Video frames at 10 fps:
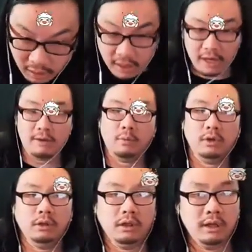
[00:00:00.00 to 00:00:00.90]
I
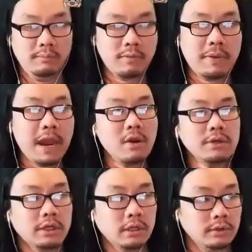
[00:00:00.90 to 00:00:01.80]
will uh, prepare
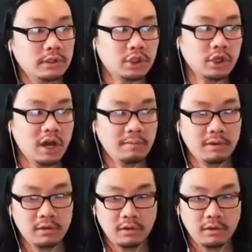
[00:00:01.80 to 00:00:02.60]
to close the shop.